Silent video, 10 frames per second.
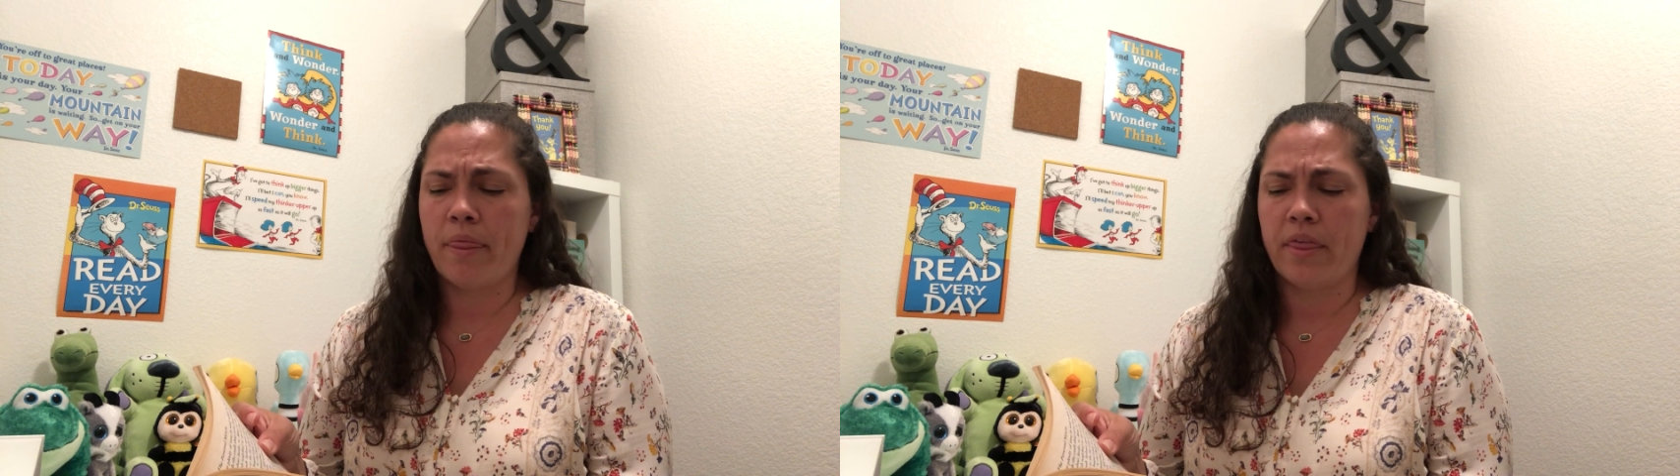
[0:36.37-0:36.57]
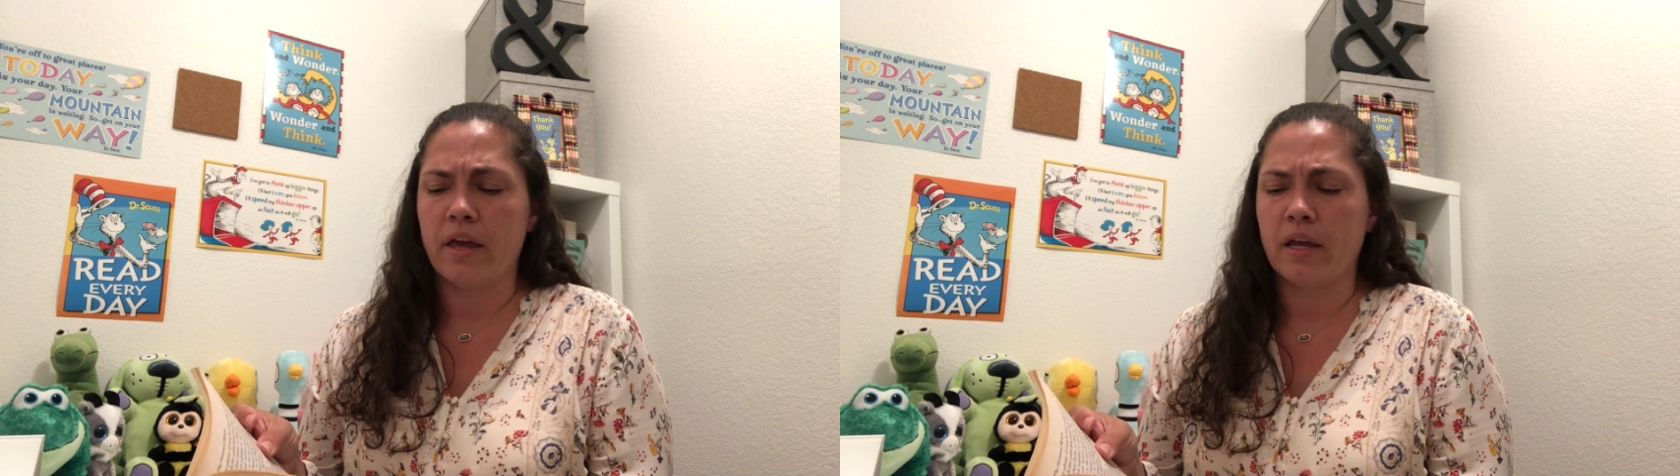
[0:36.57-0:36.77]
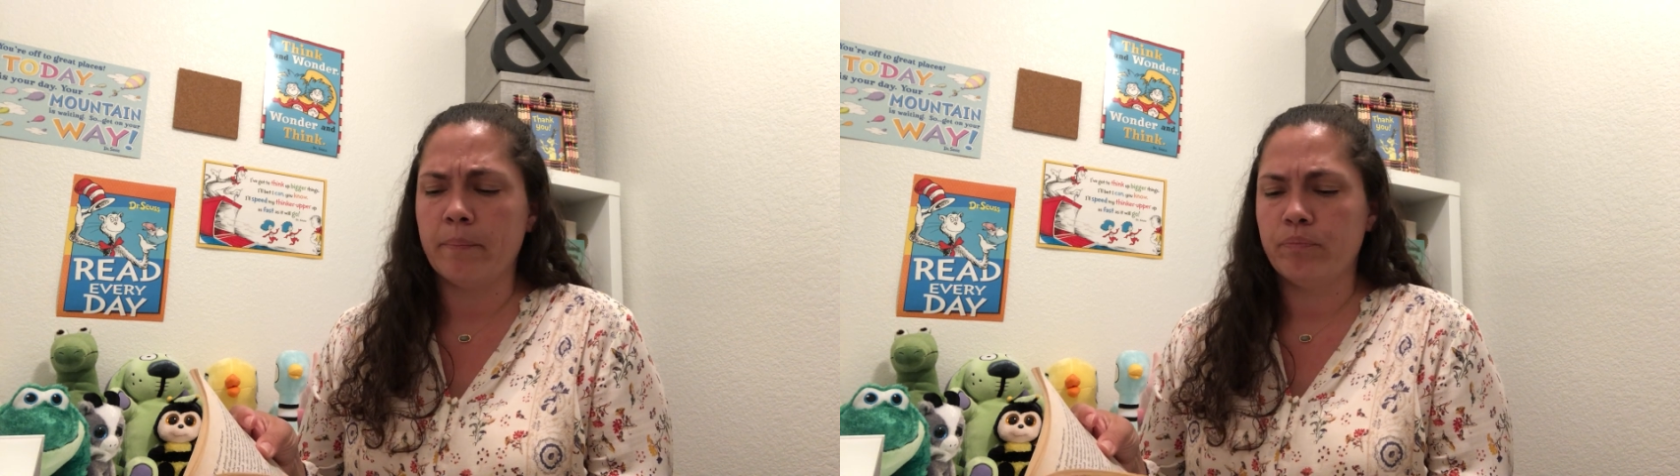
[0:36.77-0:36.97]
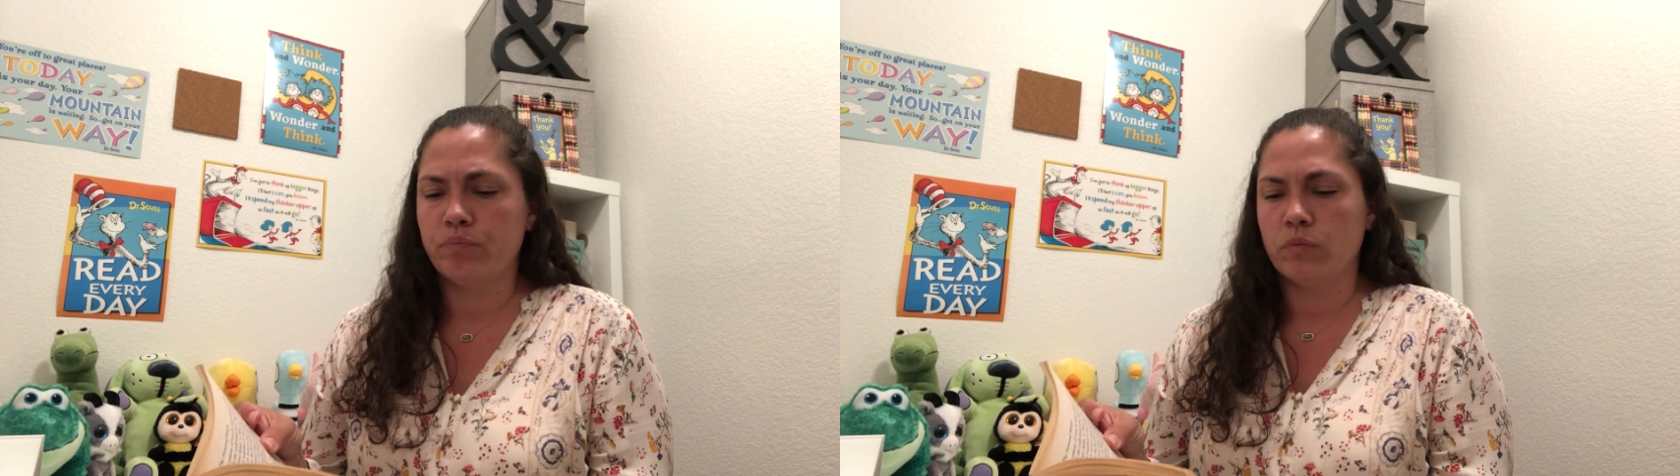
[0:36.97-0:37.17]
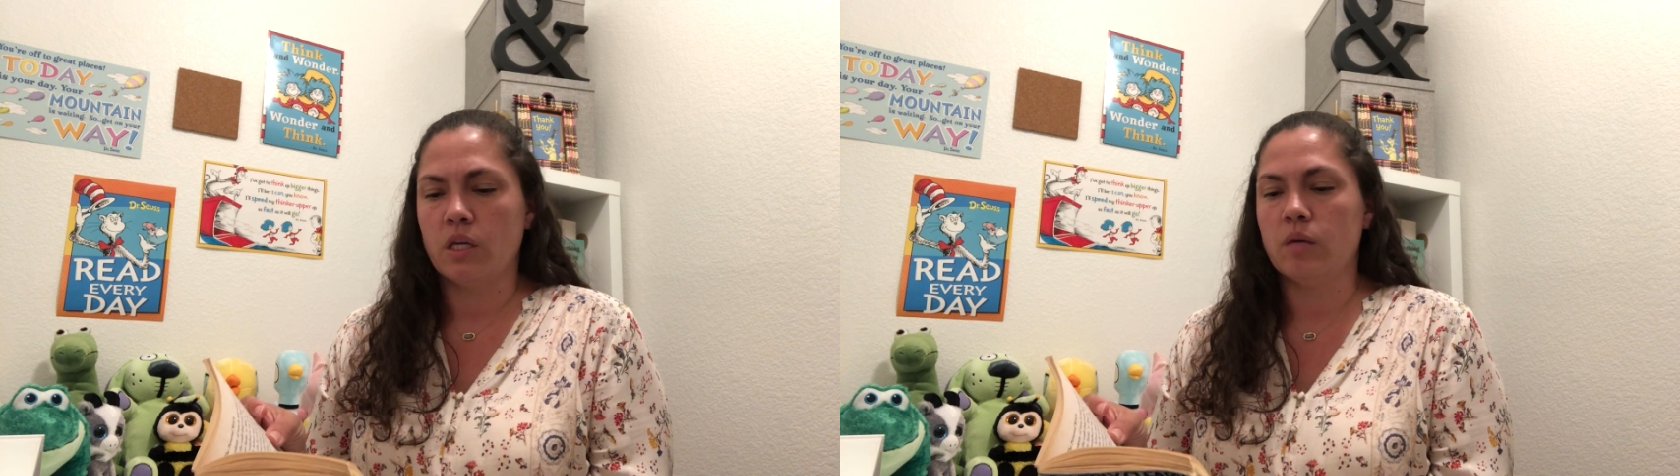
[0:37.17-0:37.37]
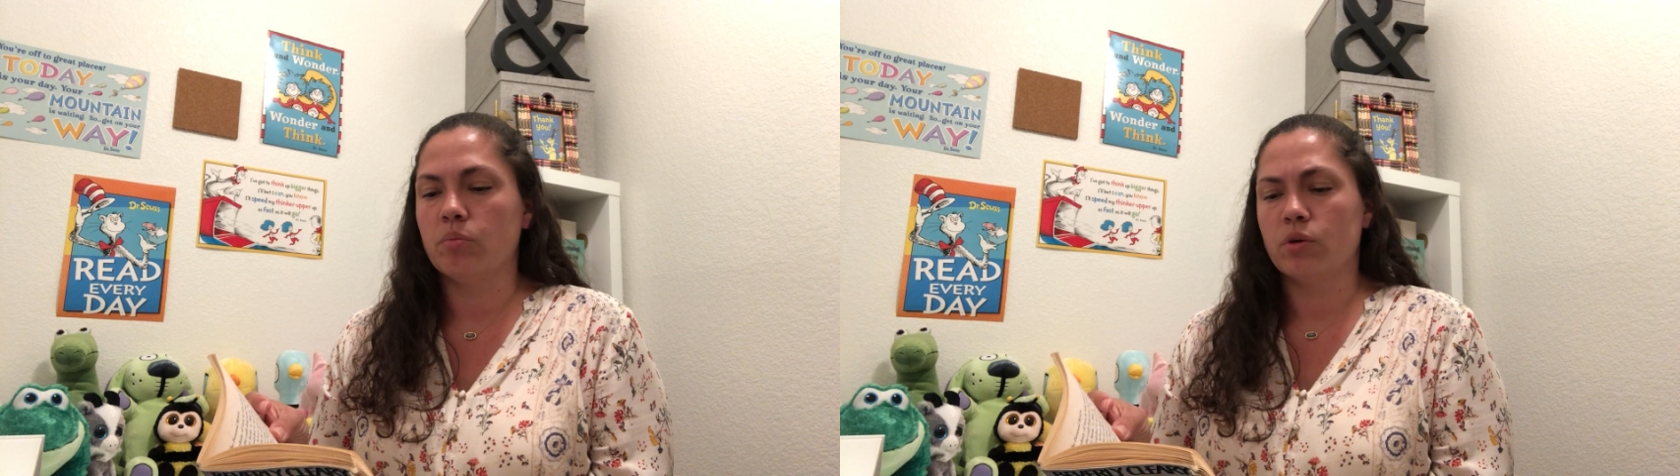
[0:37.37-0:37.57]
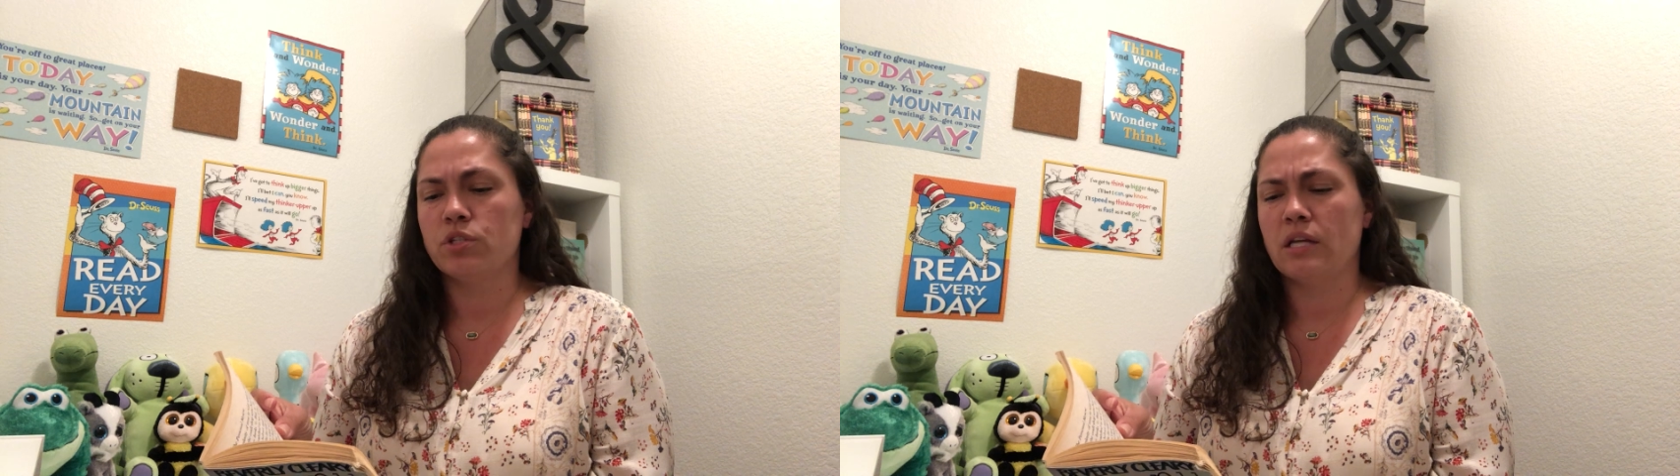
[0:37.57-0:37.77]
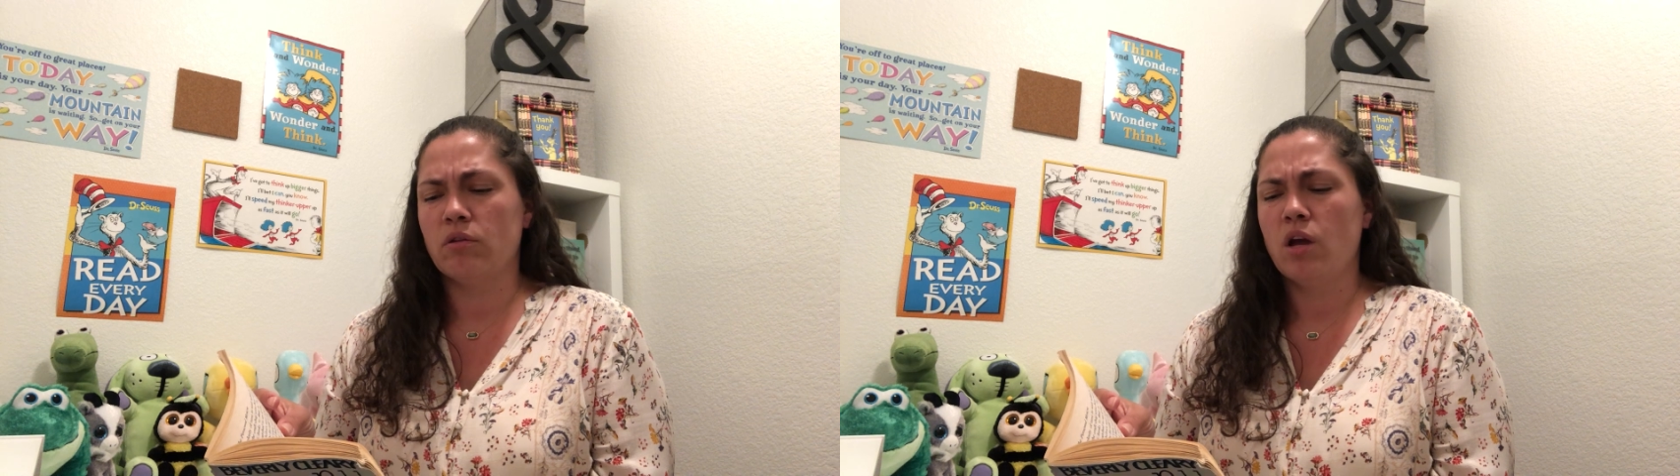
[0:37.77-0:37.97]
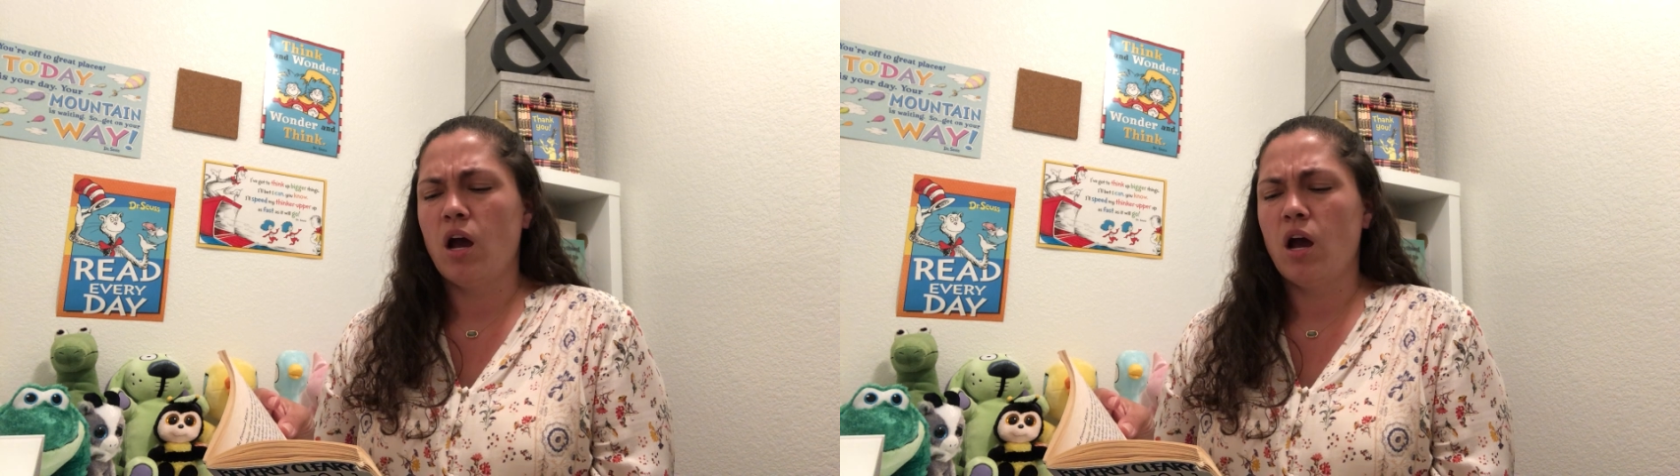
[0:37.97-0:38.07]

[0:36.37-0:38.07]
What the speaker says: thing," he burst out.